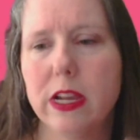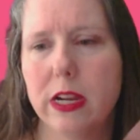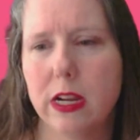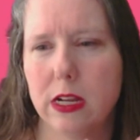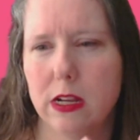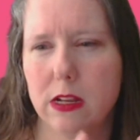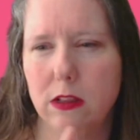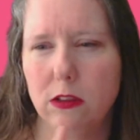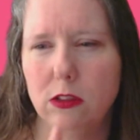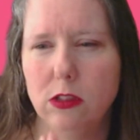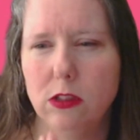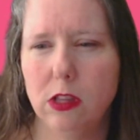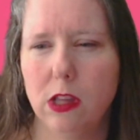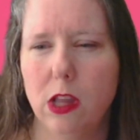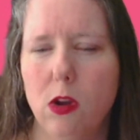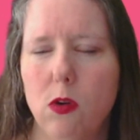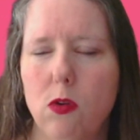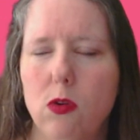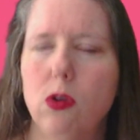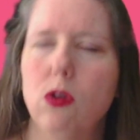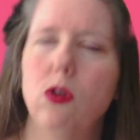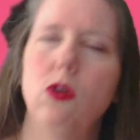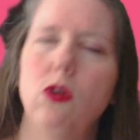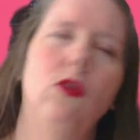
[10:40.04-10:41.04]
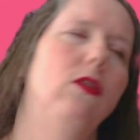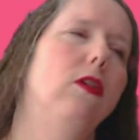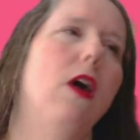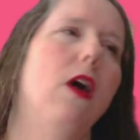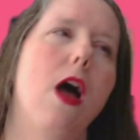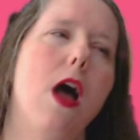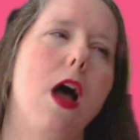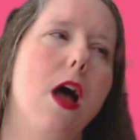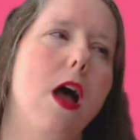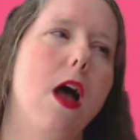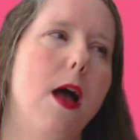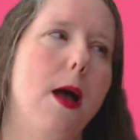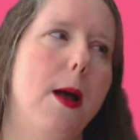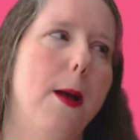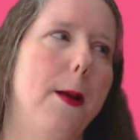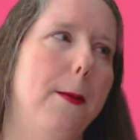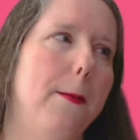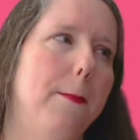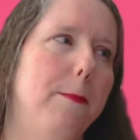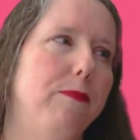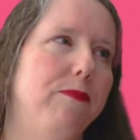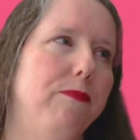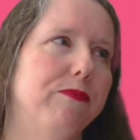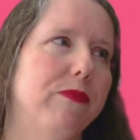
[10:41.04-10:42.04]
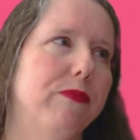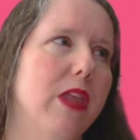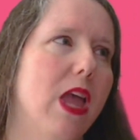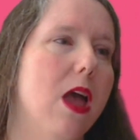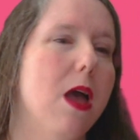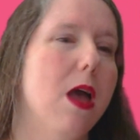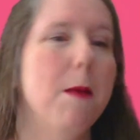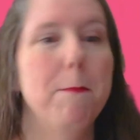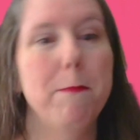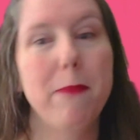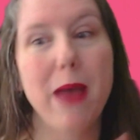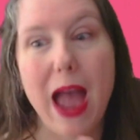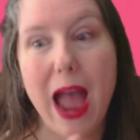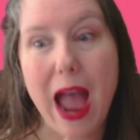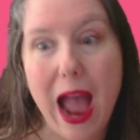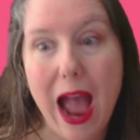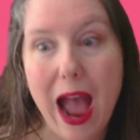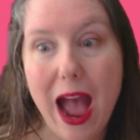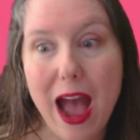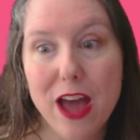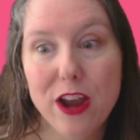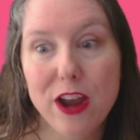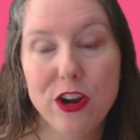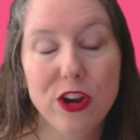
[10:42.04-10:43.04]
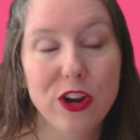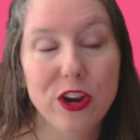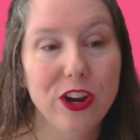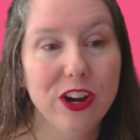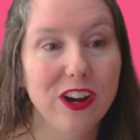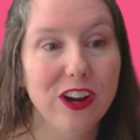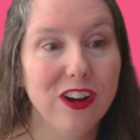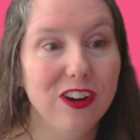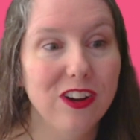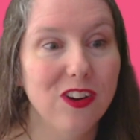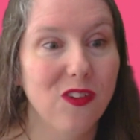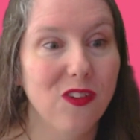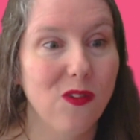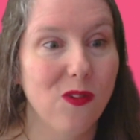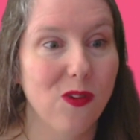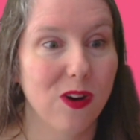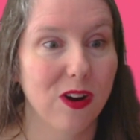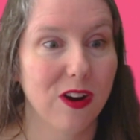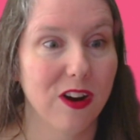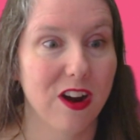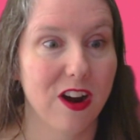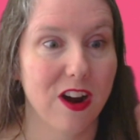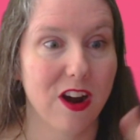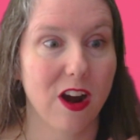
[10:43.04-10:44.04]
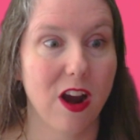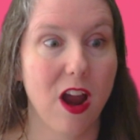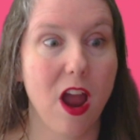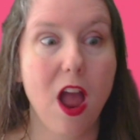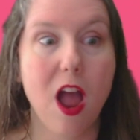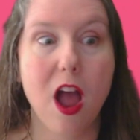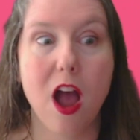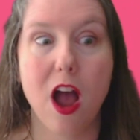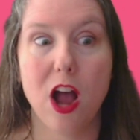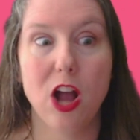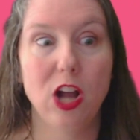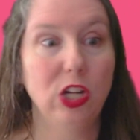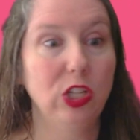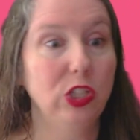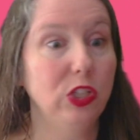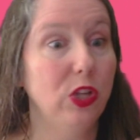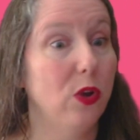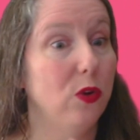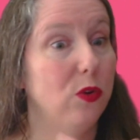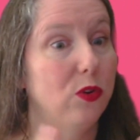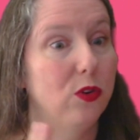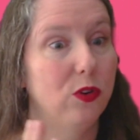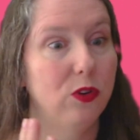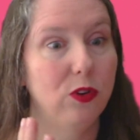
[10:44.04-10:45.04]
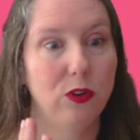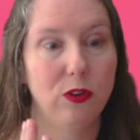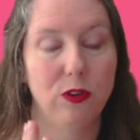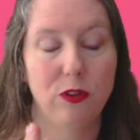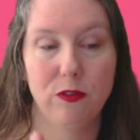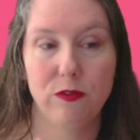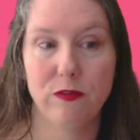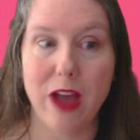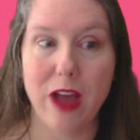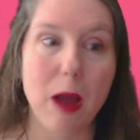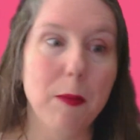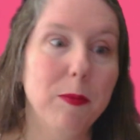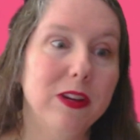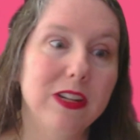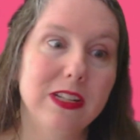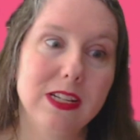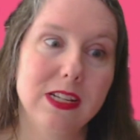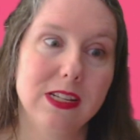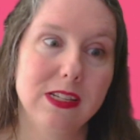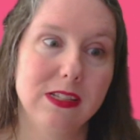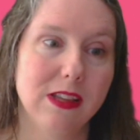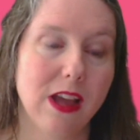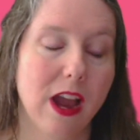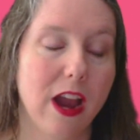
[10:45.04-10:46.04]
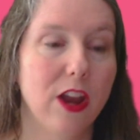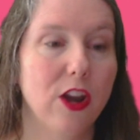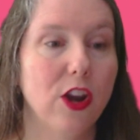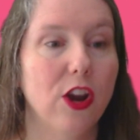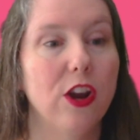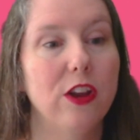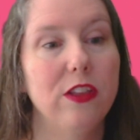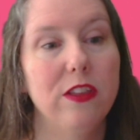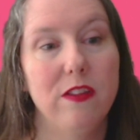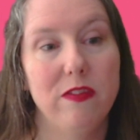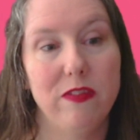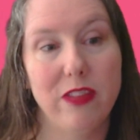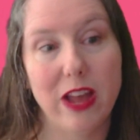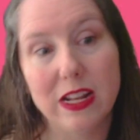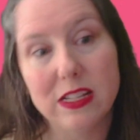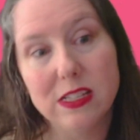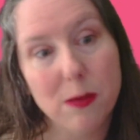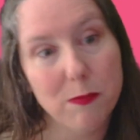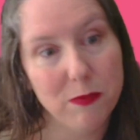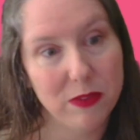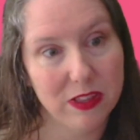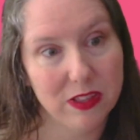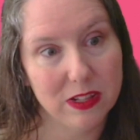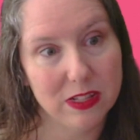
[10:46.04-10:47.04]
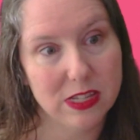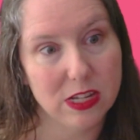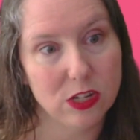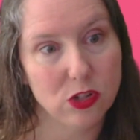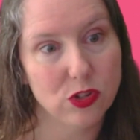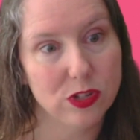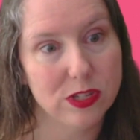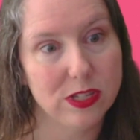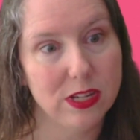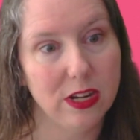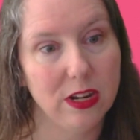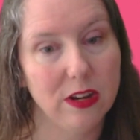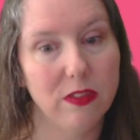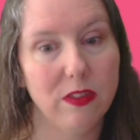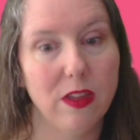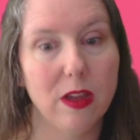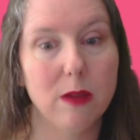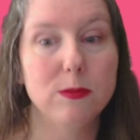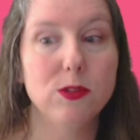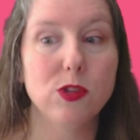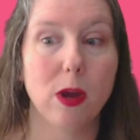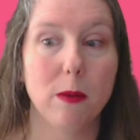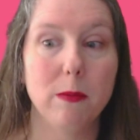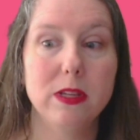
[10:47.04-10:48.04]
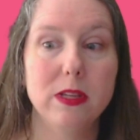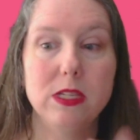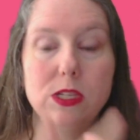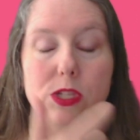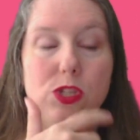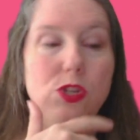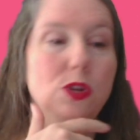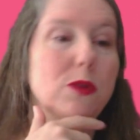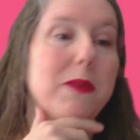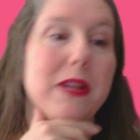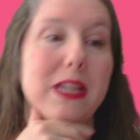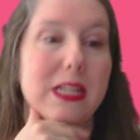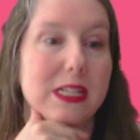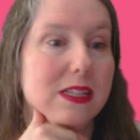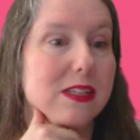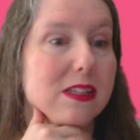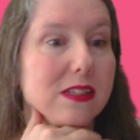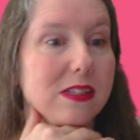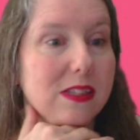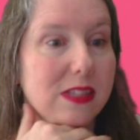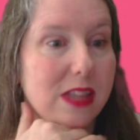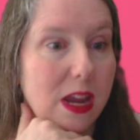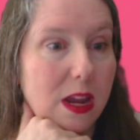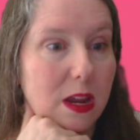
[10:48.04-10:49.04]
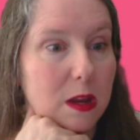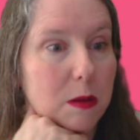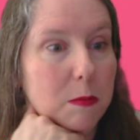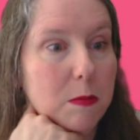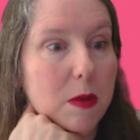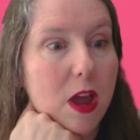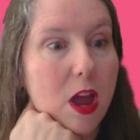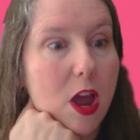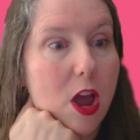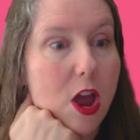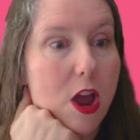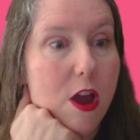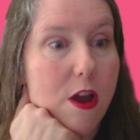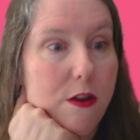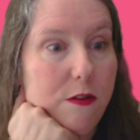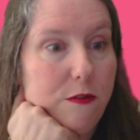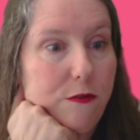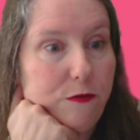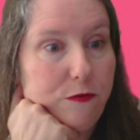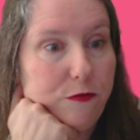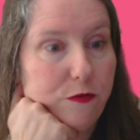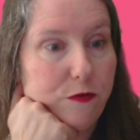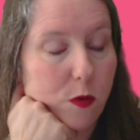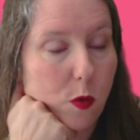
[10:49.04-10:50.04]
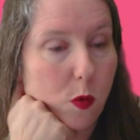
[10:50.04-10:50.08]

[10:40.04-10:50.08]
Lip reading: a local pattern or a local fabric designer, that's something that's interesting to them. So I'm assuming it's the same for